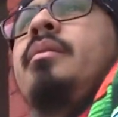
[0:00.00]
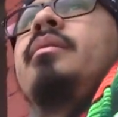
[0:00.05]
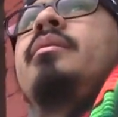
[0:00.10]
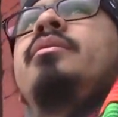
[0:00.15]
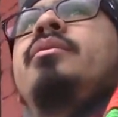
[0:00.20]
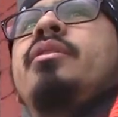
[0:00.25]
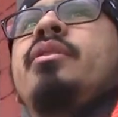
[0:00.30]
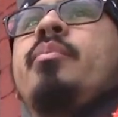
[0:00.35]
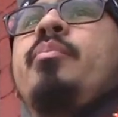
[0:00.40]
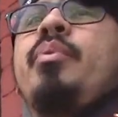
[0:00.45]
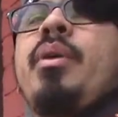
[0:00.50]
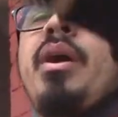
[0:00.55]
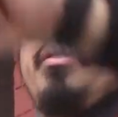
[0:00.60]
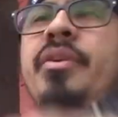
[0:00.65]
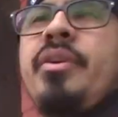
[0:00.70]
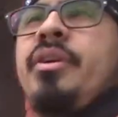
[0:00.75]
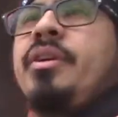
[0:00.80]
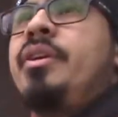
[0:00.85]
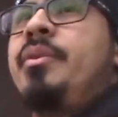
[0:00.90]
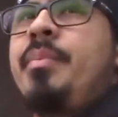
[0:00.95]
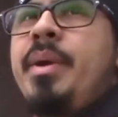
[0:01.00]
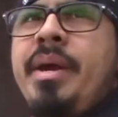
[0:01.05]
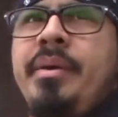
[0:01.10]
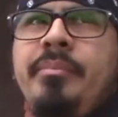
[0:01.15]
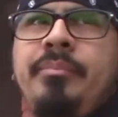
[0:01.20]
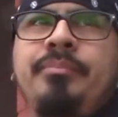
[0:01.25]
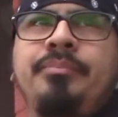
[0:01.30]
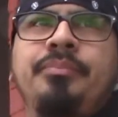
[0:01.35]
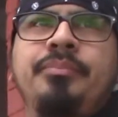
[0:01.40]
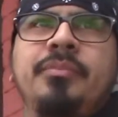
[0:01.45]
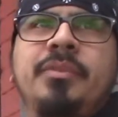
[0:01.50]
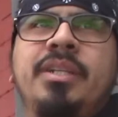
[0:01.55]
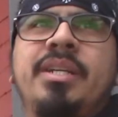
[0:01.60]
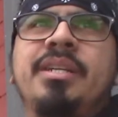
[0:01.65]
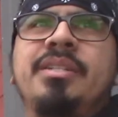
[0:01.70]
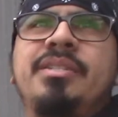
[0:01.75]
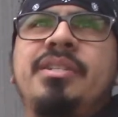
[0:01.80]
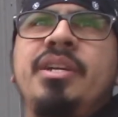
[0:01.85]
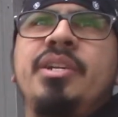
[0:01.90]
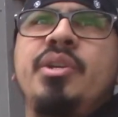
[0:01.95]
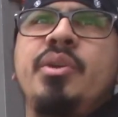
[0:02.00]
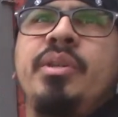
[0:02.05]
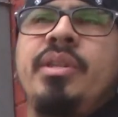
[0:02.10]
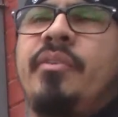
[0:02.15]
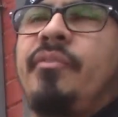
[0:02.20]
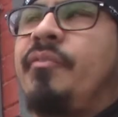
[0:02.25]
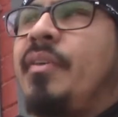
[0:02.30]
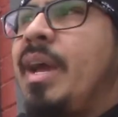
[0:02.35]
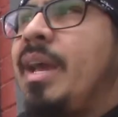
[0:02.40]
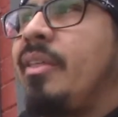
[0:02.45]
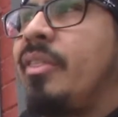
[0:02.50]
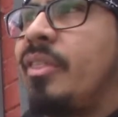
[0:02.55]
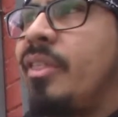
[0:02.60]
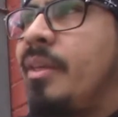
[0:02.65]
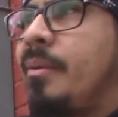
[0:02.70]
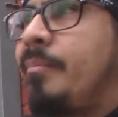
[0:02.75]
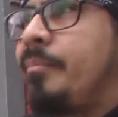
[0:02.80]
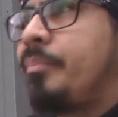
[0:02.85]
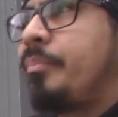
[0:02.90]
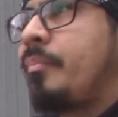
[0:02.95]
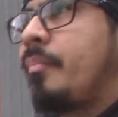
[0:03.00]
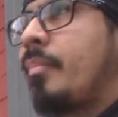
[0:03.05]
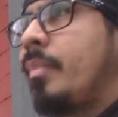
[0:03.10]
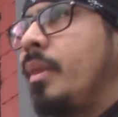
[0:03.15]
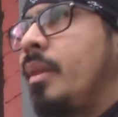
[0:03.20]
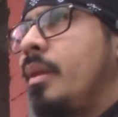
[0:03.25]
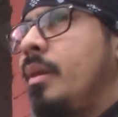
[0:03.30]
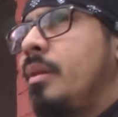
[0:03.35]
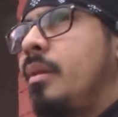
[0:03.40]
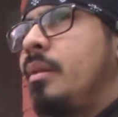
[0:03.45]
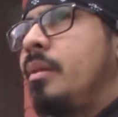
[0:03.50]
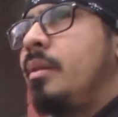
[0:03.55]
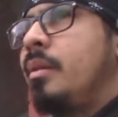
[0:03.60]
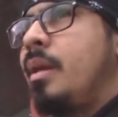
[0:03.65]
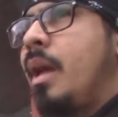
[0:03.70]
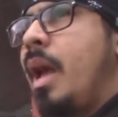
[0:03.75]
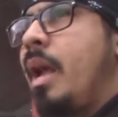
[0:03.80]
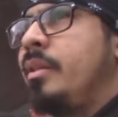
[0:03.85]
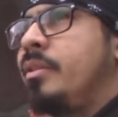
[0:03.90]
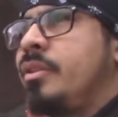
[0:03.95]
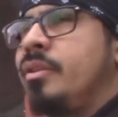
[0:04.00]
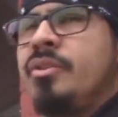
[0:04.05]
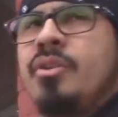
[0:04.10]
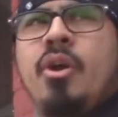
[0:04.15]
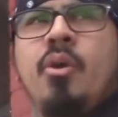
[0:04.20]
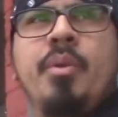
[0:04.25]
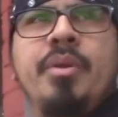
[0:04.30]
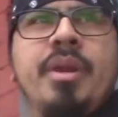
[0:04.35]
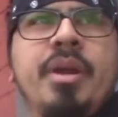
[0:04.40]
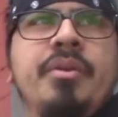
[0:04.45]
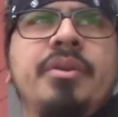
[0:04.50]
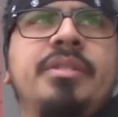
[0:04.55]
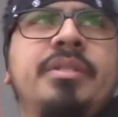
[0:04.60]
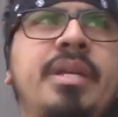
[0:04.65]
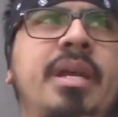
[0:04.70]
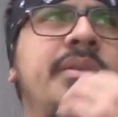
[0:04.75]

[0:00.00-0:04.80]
To the brotherhood, man. To continue in the faith. Hey, to know and understand